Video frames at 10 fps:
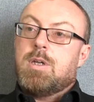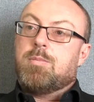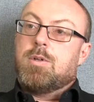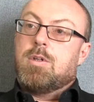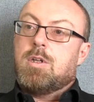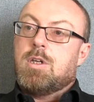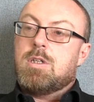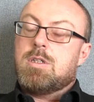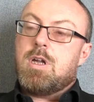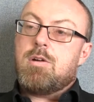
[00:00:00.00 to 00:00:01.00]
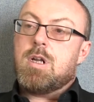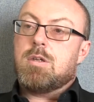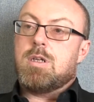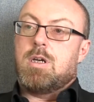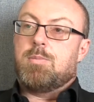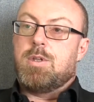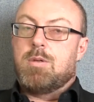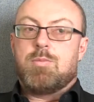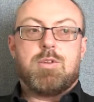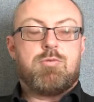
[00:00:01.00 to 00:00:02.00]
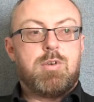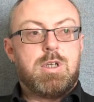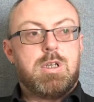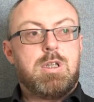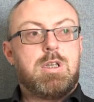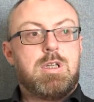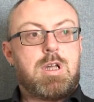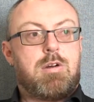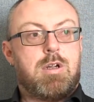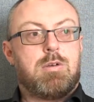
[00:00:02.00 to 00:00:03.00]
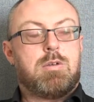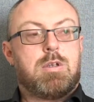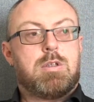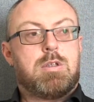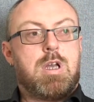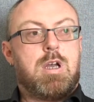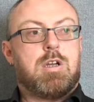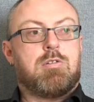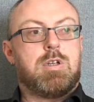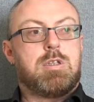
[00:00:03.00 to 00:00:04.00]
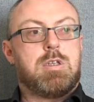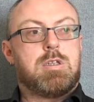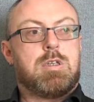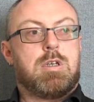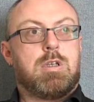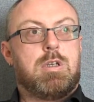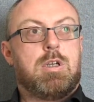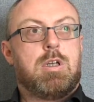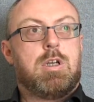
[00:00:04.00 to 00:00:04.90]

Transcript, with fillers: people, it's stereotyping them with really narrow categories. It's like,